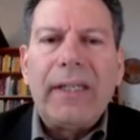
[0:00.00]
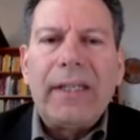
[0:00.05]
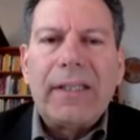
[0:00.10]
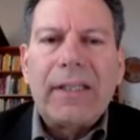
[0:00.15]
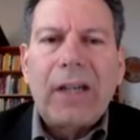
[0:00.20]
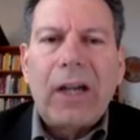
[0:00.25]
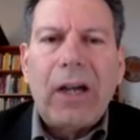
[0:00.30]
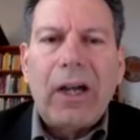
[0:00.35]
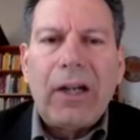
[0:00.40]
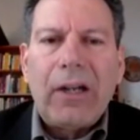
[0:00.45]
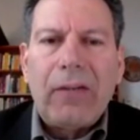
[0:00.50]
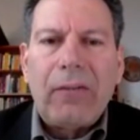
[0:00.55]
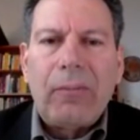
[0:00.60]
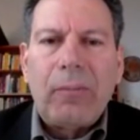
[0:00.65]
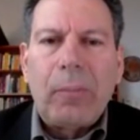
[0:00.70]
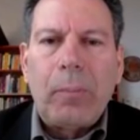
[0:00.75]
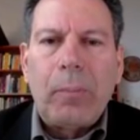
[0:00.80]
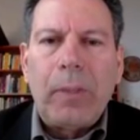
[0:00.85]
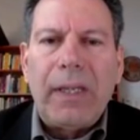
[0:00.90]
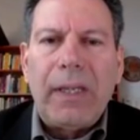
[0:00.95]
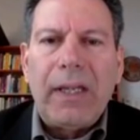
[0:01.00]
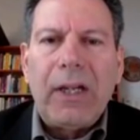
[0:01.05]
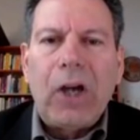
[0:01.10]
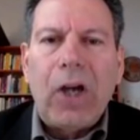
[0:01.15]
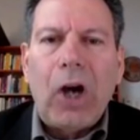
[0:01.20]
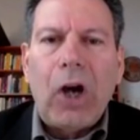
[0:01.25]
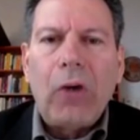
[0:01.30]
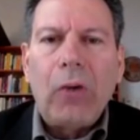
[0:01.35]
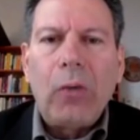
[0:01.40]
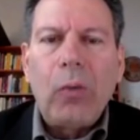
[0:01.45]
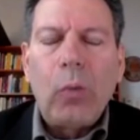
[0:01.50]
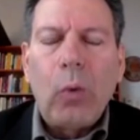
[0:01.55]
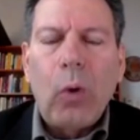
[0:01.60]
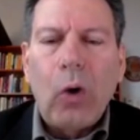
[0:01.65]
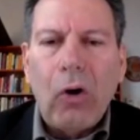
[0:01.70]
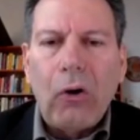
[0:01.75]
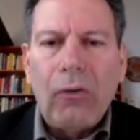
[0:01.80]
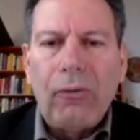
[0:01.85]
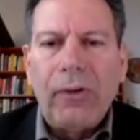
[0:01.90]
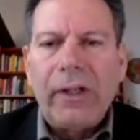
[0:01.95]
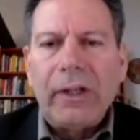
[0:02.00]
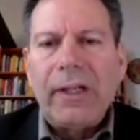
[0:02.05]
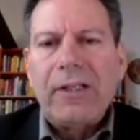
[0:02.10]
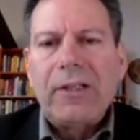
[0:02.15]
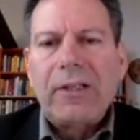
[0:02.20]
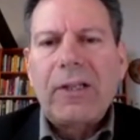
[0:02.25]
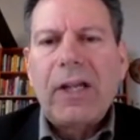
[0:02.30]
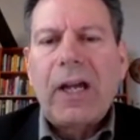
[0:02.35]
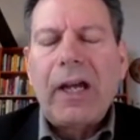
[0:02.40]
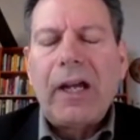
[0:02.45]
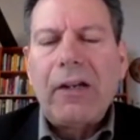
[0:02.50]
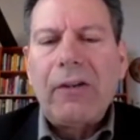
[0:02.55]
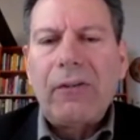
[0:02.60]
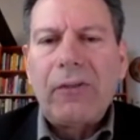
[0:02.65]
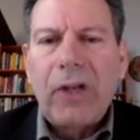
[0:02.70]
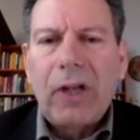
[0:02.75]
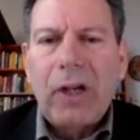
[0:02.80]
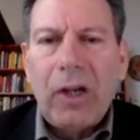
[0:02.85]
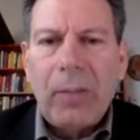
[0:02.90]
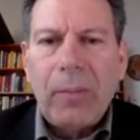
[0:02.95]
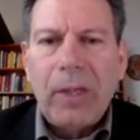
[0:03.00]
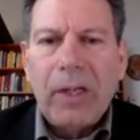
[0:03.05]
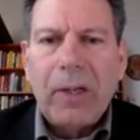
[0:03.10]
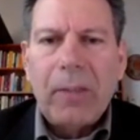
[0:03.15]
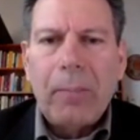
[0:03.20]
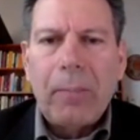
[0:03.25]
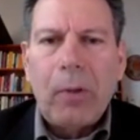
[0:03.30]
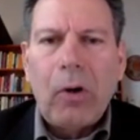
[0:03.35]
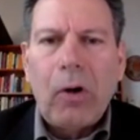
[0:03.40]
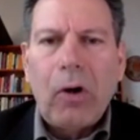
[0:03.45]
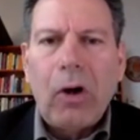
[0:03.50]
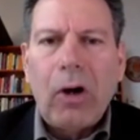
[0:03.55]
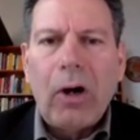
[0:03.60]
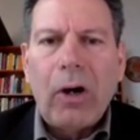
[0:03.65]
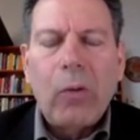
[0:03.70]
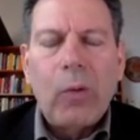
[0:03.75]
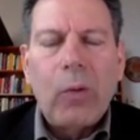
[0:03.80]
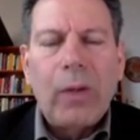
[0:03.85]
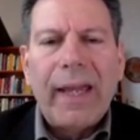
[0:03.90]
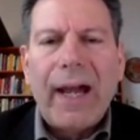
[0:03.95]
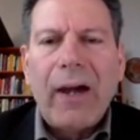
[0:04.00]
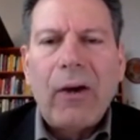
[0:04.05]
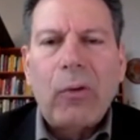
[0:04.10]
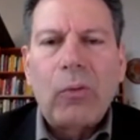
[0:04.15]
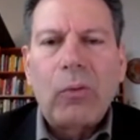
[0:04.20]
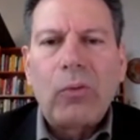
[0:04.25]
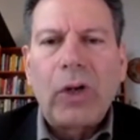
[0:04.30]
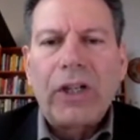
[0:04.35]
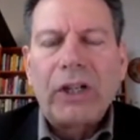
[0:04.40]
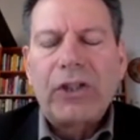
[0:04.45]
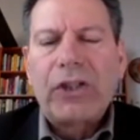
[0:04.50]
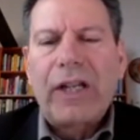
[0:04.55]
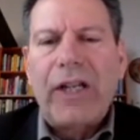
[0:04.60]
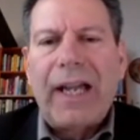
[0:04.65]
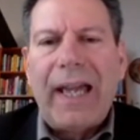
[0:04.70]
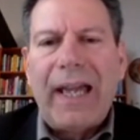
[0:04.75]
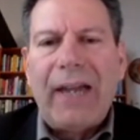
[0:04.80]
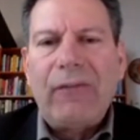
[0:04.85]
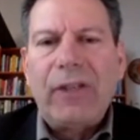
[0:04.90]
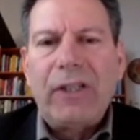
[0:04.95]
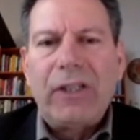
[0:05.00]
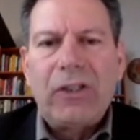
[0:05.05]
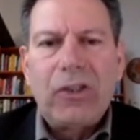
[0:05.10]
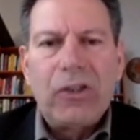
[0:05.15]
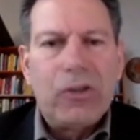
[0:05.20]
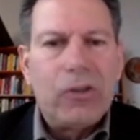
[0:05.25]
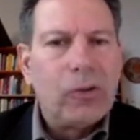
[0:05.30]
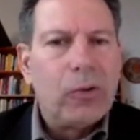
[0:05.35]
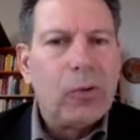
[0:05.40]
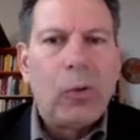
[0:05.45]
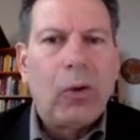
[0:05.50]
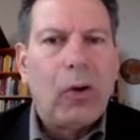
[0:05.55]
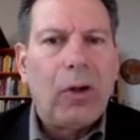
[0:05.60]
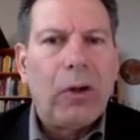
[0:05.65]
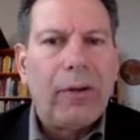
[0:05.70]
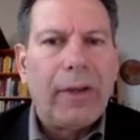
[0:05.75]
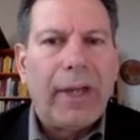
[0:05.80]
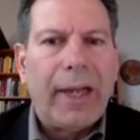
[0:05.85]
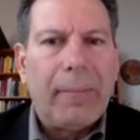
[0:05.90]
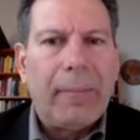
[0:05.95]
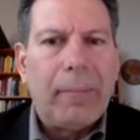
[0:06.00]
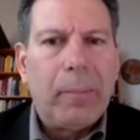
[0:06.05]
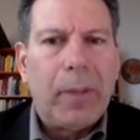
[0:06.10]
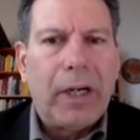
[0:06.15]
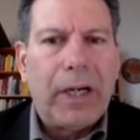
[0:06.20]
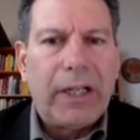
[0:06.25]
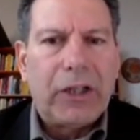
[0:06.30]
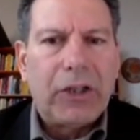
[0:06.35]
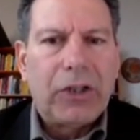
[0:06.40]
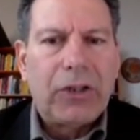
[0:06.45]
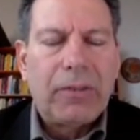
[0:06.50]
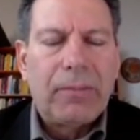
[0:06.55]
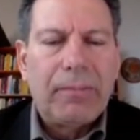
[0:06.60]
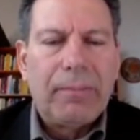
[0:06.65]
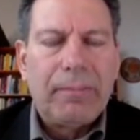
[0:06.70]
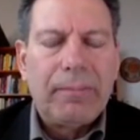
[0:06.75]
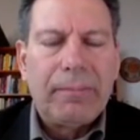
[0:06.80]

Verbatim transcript: is kind of being unwoven. It's kind of coming apart without Russia having to do all that much.